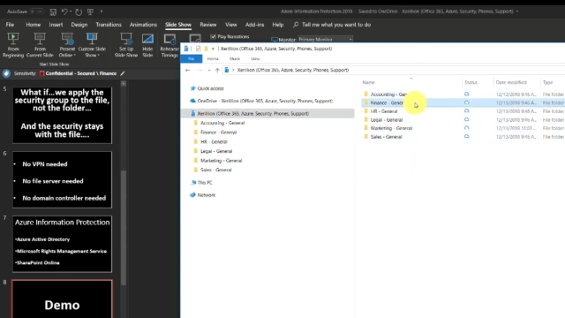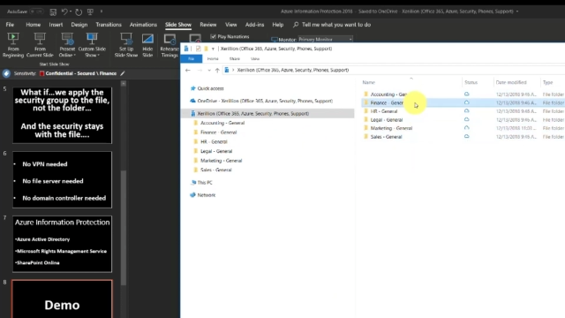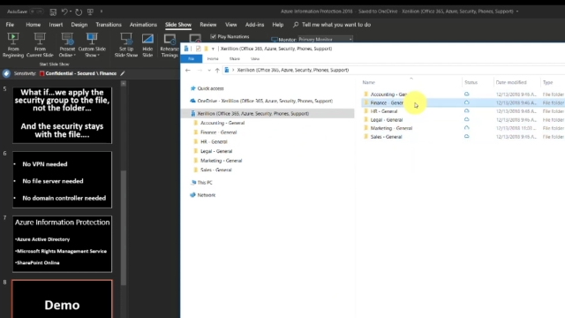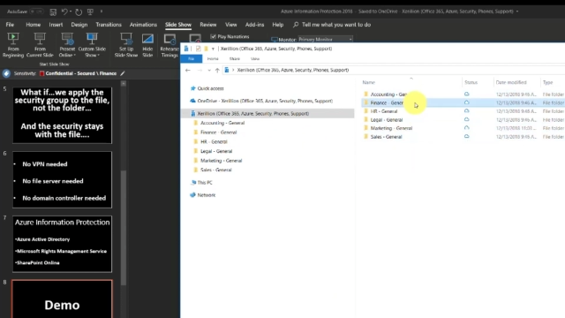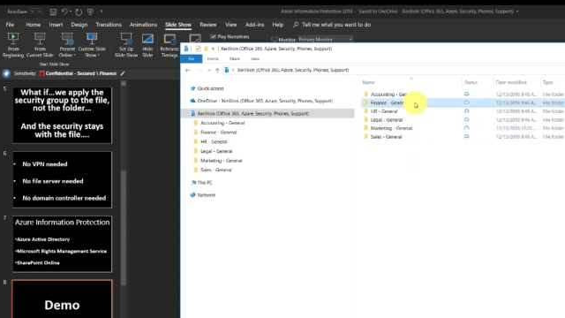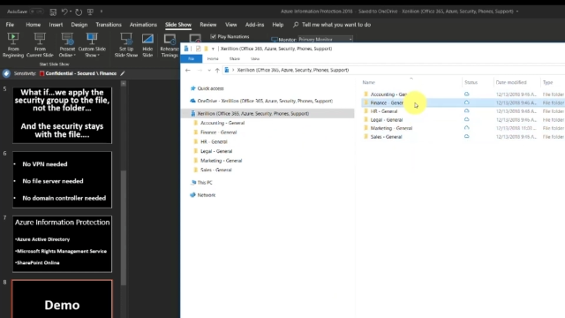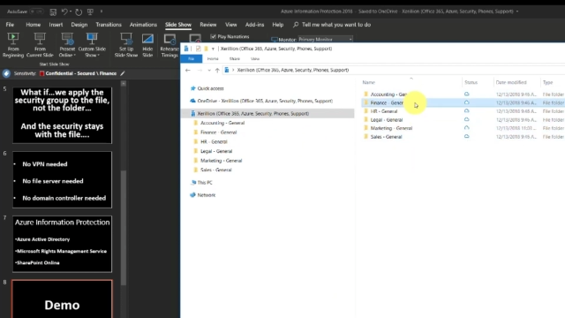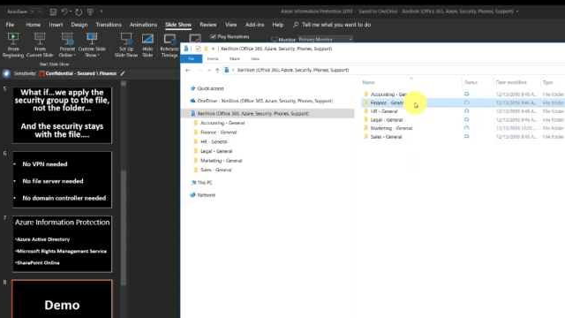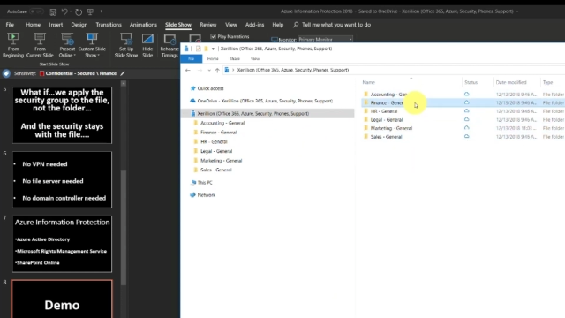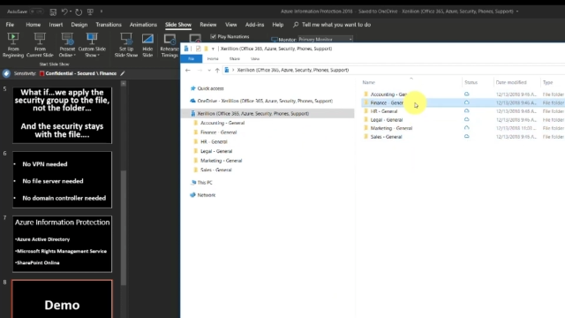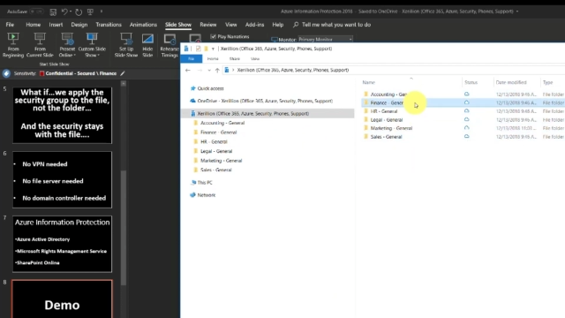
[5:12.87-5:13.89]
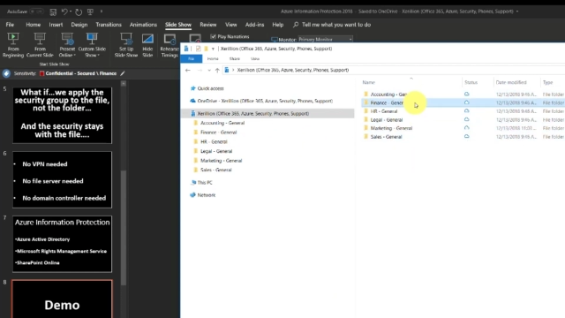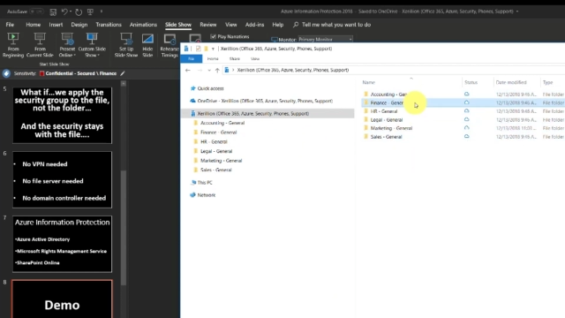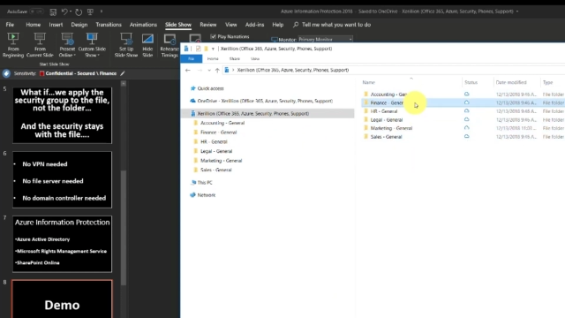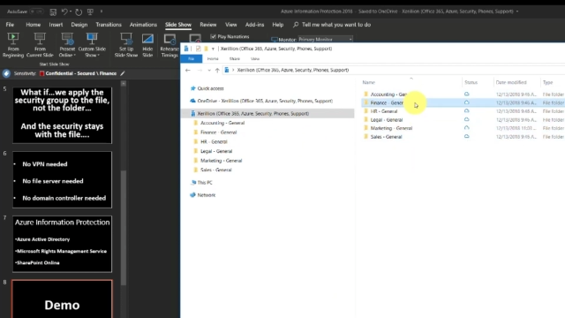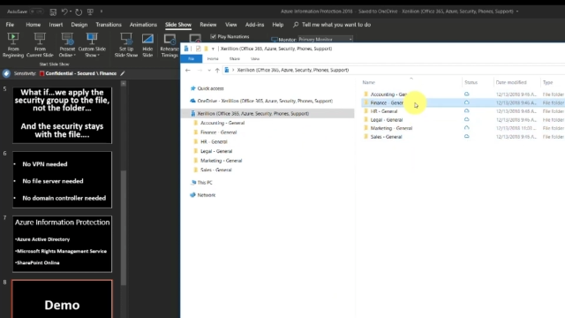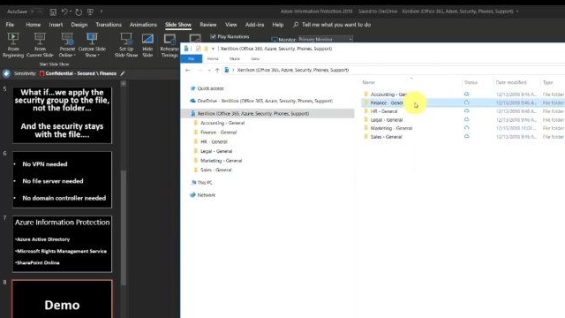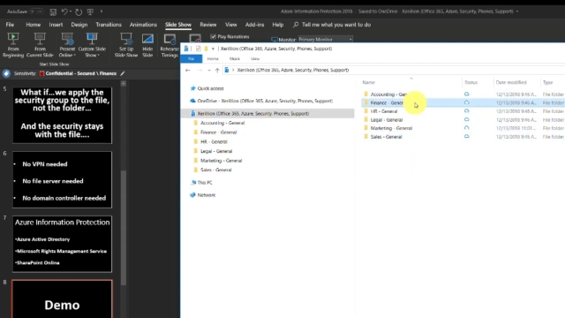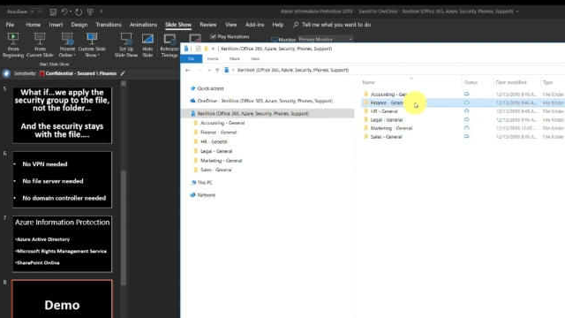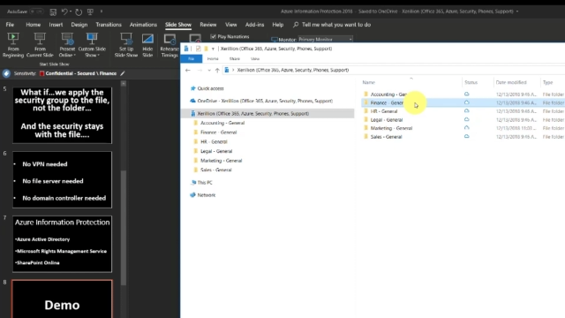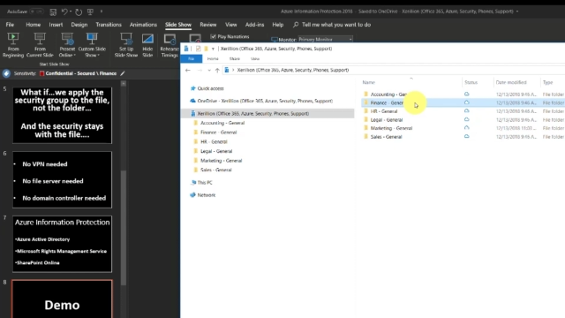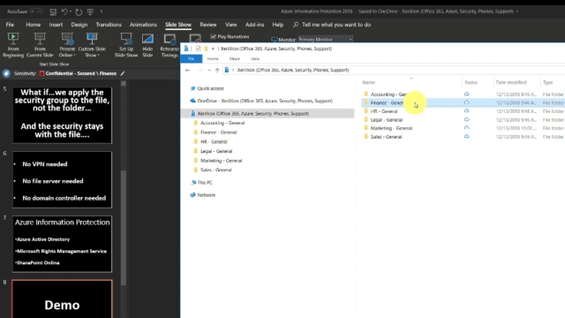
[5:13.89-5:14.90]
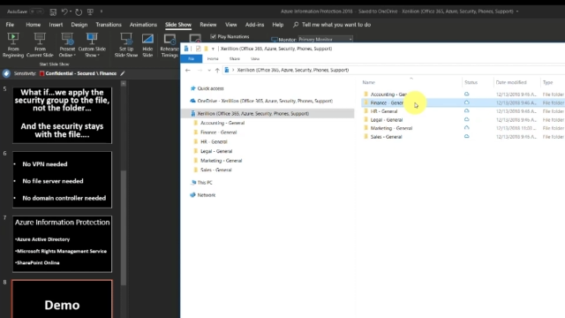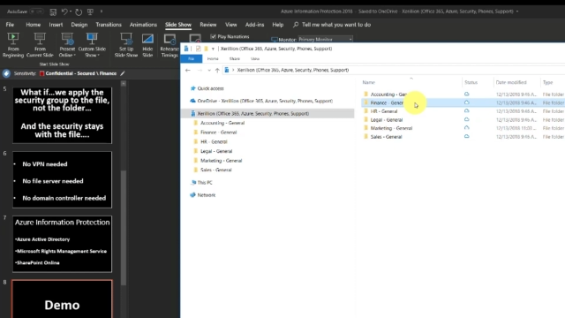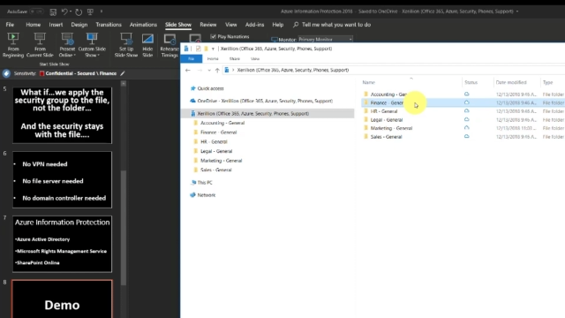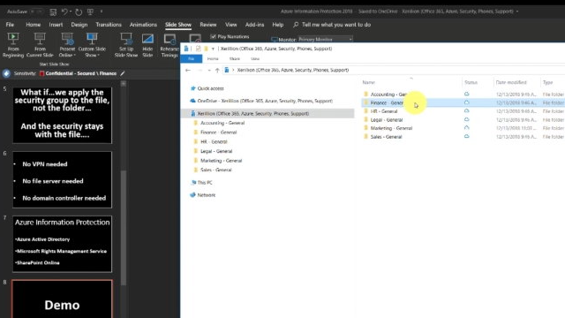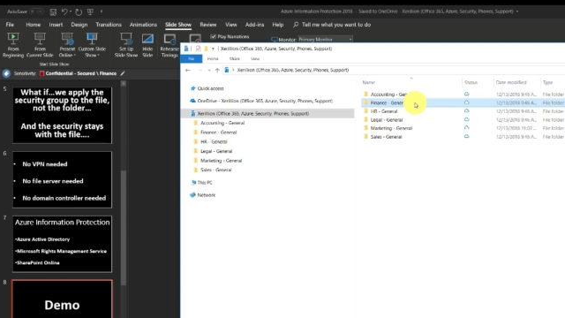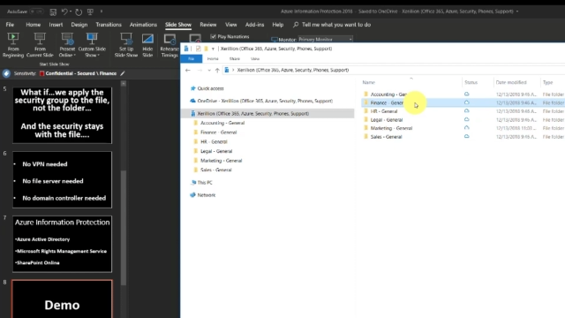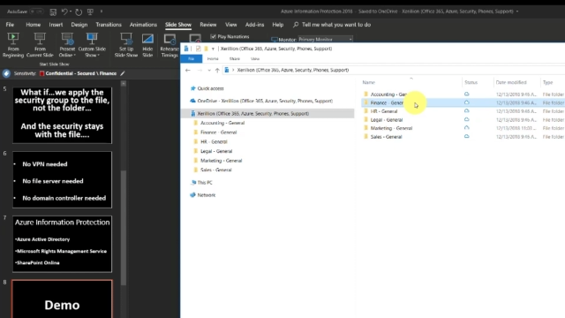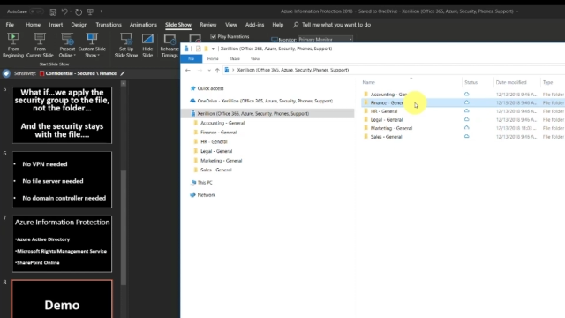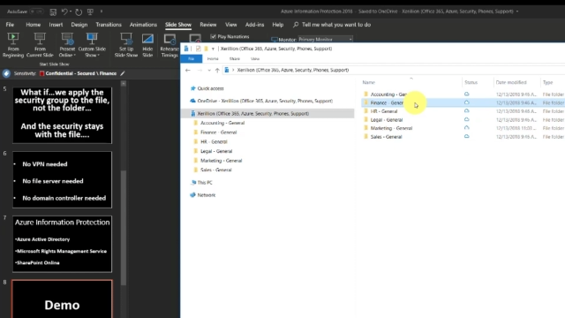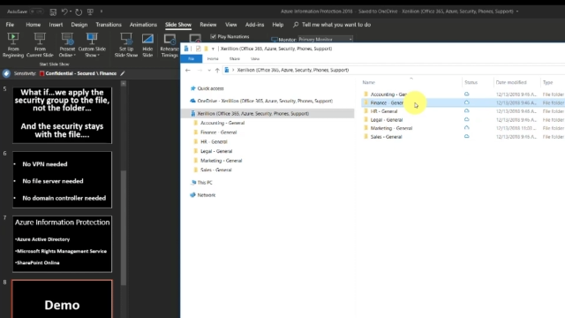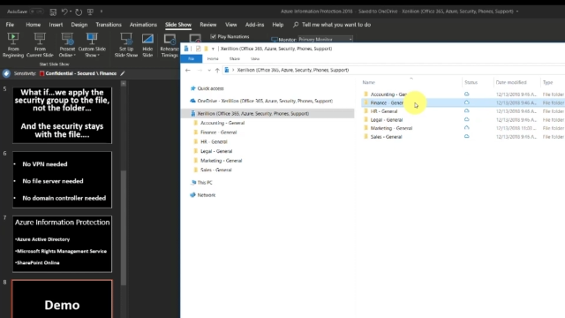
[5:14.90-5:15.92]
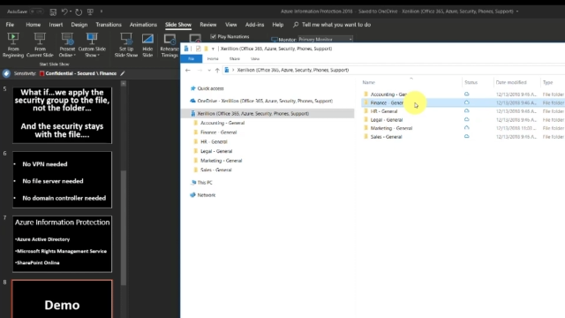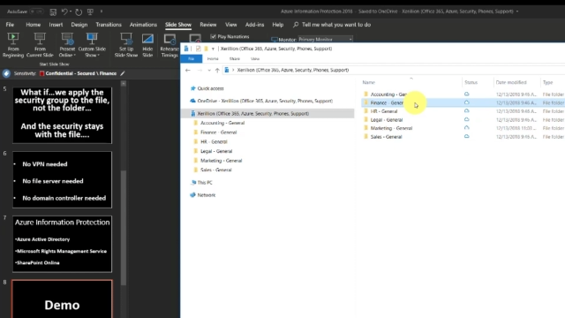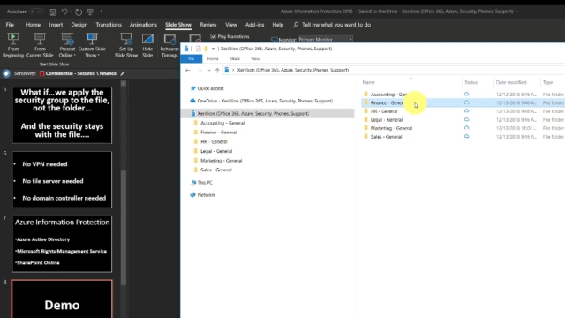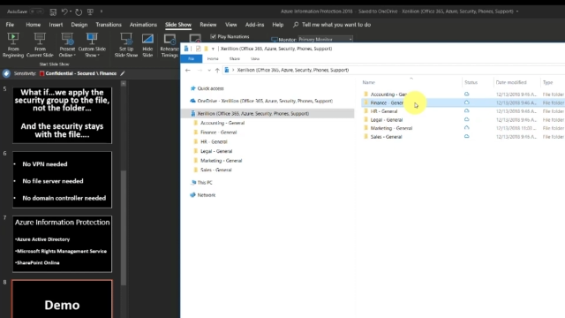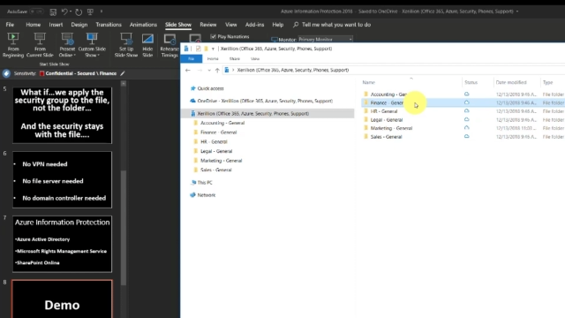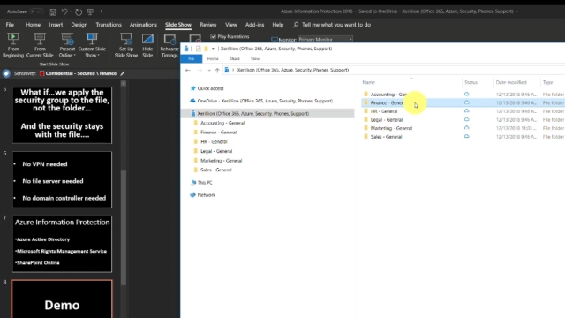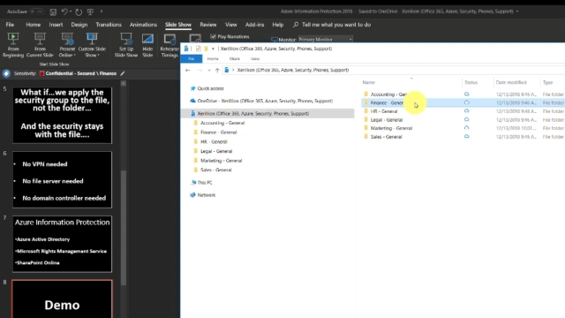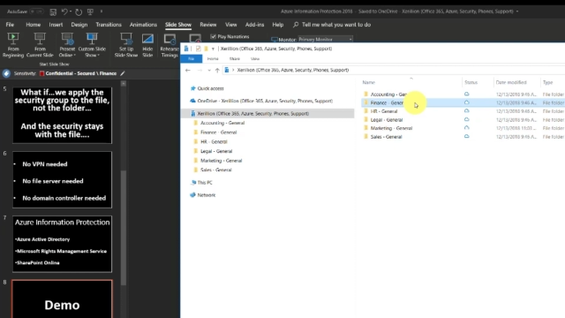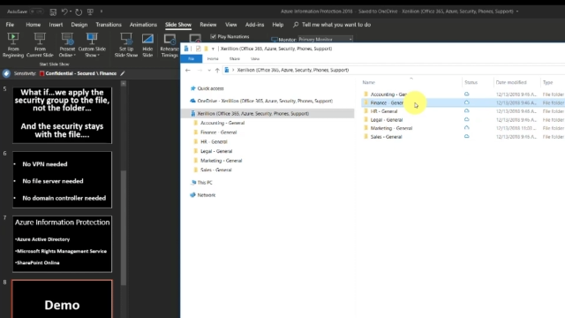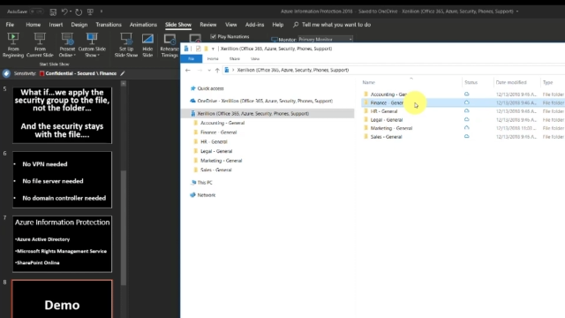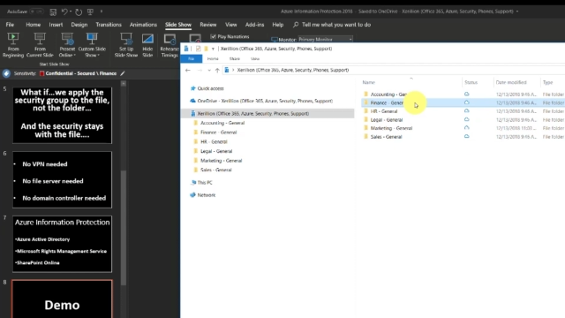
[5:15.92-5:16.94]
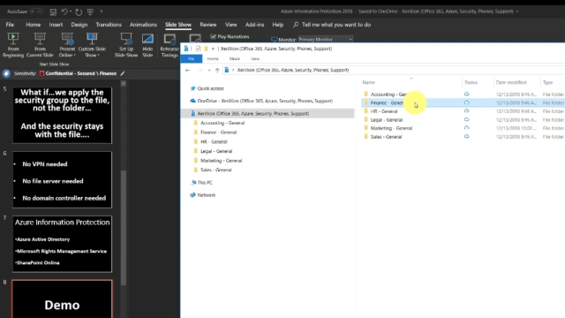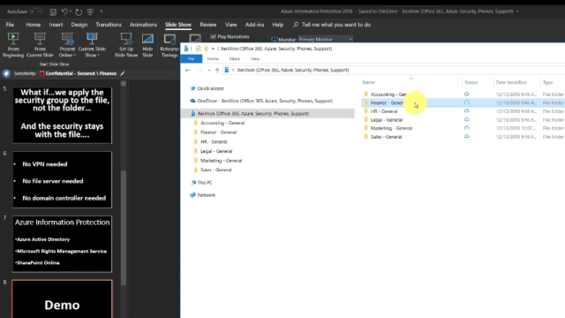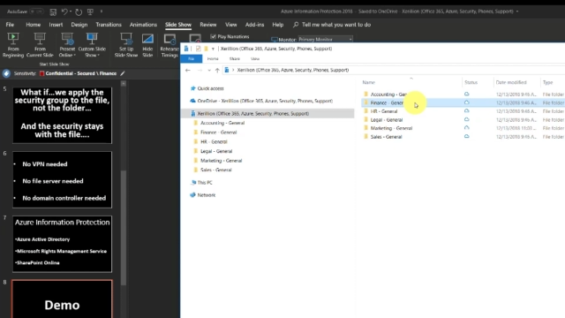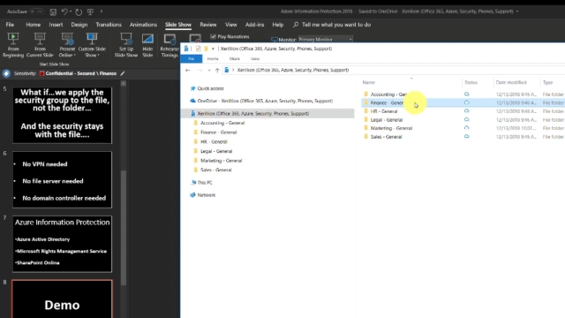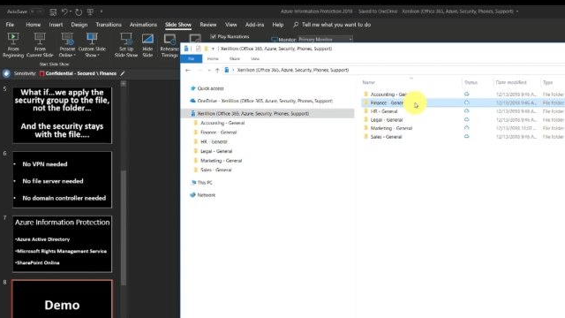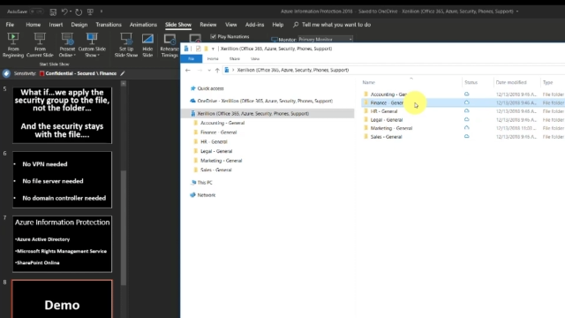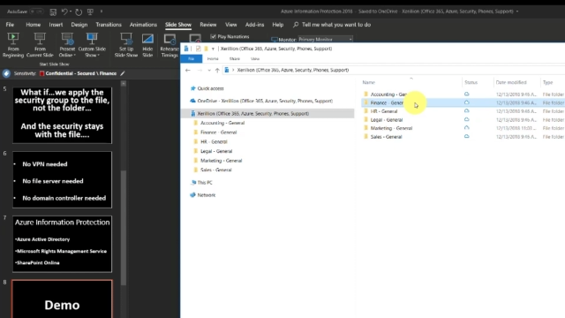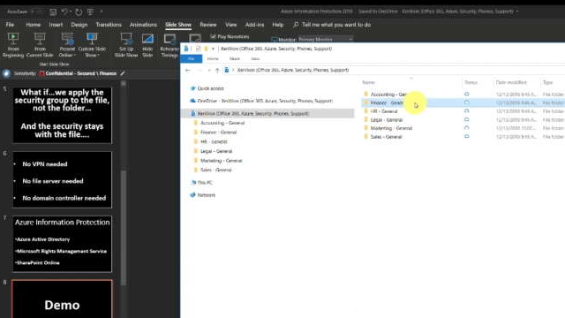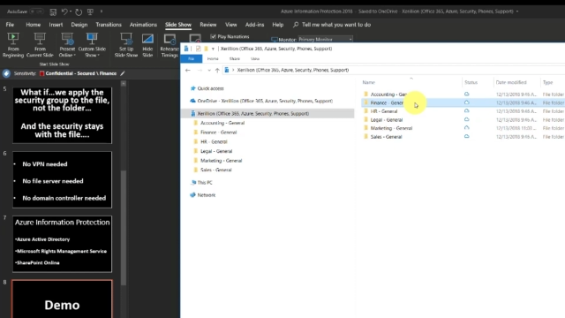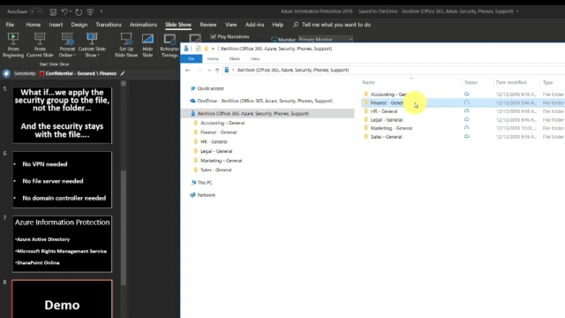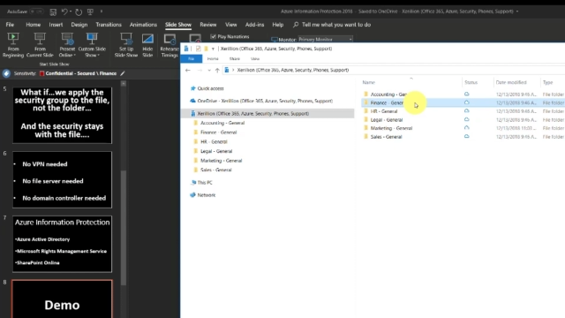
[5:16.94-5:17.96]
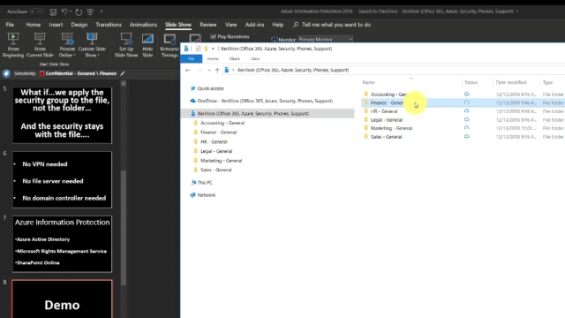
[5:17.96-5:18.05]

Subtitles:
[unreadable: no face in view]